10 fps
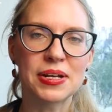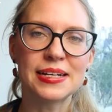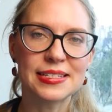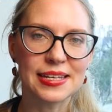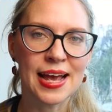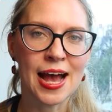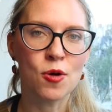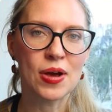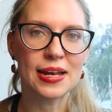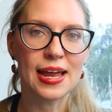going to see
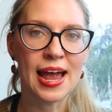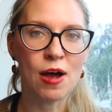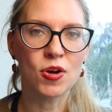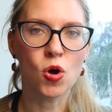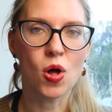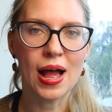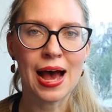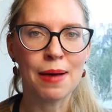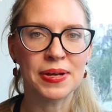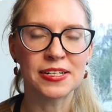how it all
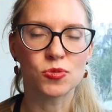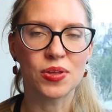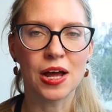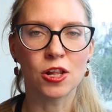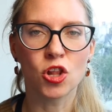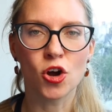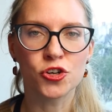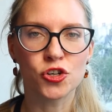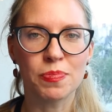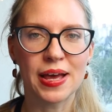happens with that
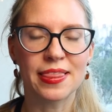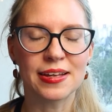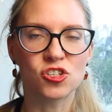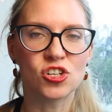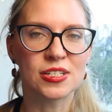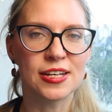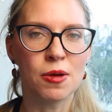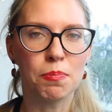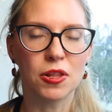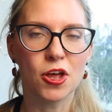larger bed that's just
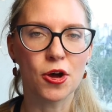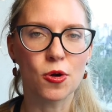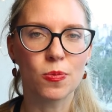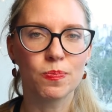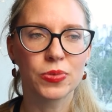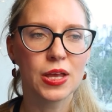down below.